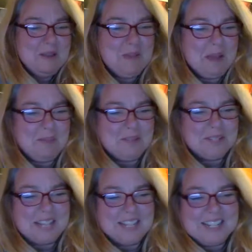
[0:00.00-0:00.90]
by
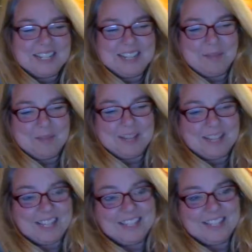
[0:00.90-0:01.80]
presenting them with
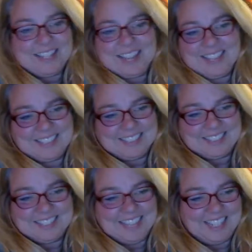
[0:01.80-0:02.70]
insight
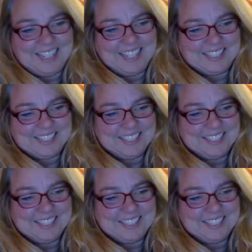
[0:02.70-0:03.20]
and light.